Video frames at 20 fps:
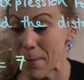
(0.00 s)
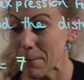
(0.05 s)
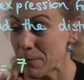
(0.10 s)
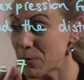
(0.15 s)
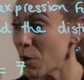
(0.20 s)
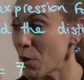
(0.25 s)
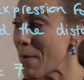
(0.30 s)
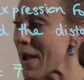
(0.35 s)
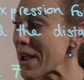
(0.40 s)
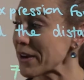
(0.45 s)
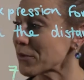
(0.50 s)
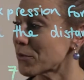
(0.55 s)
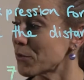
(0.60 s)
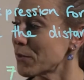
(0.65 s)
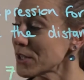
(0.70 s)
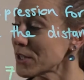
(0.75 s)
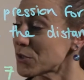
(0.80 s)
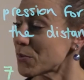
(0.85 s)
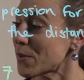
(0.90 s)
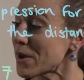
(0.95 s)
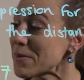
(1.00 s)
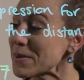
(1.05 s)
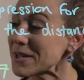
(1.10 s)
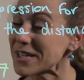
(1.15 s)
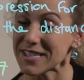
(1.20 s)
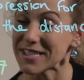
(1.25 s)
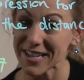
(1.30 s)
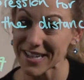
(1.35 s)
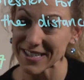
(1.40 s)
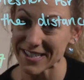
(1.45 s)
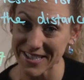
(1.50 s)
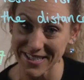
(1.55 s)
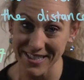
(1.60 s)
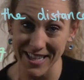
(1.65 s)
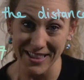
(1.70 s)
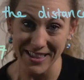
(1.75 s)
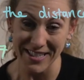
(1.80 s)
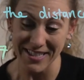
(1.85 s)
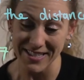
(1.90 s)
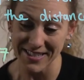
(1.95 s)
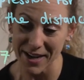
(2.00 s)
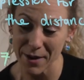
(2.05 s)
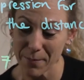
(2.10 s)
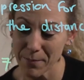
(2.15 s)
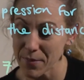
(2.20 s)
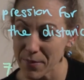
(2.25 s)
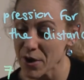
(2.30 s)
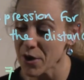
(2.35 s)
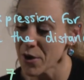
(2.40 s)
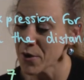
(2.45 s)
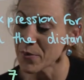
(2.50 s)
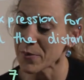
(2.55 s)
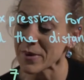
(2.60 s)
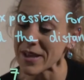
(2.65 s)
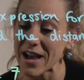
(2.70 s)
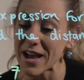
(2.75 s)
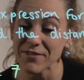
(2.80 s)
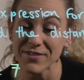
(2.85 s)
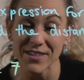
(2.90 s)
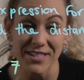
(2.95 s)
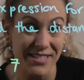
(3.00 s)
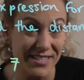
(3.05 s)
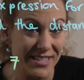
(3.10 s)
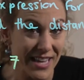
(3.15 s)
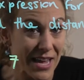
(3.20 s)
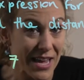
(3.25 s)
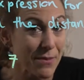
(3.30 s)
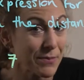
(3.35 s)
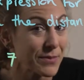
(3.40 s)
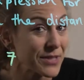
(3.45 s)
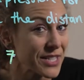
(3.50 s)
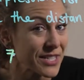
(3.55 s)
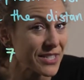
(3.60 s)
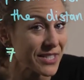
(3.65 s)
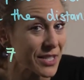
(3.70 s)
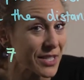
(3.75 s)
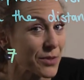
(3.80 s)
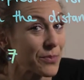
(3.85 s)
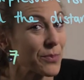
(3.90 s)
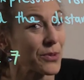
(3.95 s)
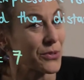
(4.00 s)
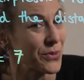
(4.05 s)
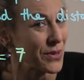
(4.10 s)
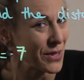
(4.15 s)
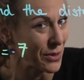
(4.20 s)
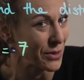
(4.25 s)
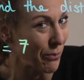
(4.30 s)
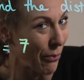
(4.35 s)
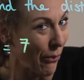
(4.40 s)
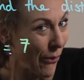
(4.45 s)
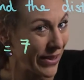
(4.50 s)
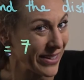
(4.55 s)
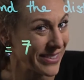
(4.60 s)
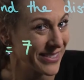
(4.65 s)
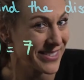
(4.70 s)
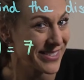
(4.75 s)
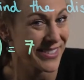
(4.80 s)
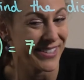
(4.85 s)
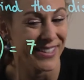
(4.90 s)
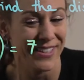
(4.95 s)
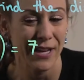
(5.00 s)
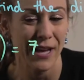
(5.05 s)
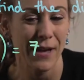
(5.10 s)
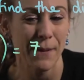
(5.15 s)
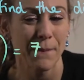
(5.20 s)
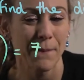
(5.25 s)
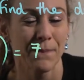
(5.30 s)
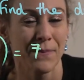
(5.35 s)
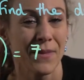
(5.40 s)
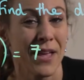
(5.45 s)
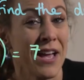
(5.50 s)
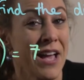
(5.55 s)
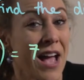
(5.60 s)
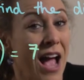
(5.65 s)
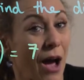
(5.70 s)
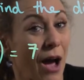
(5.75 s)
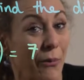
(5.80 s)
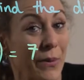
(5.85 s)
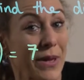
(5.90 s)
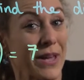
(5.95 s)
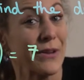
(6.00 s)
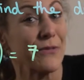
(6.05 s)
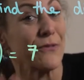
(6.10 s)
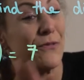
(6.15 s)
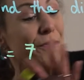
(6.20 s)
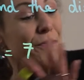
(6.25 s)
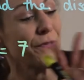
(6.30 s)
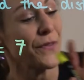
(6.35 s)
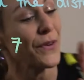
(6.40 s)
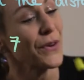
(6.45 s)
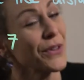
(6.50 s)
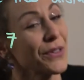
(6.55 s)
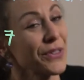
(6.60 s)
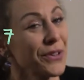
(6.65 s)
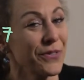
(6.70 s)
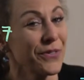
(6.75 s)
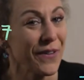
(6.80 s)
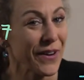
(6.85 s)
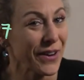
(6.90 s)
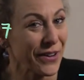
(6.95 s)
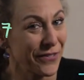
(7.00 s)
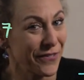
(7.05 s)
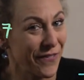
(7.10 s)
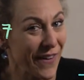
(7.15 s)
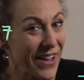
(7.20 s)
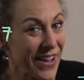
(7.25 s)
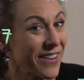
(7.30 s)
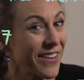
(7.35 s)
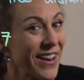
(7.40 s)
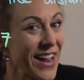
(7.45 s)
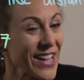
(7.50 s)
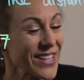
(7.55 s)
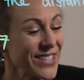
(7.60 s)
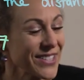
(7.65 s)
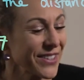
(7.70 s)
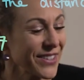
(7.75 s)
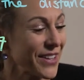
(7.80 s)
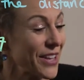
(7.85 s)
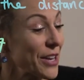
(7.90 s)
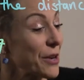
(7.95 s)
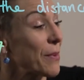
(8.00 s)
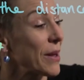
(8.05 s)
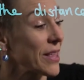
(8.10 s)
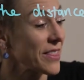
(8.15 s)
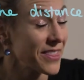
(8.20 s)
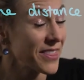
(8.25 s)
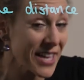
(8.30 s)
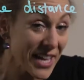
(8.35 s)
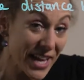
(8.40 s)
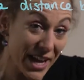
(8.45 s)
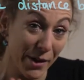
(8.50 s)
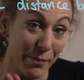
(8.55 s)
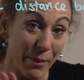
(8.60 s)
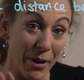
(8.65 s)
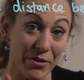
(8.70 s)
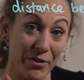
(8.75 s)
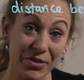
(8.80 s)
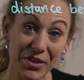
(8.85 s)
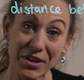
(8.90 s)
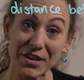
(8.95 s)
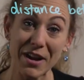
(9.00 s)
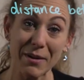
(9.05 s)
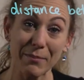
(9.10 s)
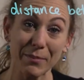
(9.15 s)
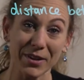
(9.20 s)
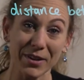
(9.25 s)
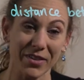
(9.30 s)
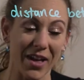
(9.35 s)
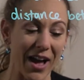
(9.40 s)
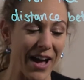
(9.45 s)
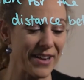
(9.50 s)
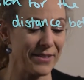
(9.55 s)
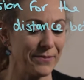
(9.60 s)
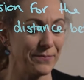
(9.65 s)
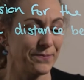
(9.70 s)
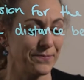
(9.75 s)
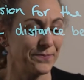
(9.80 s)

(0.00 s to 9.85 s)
No matter which way we decide to set this up, we have the same distance between the points. And we can further verify our answer here by thinking about the number line.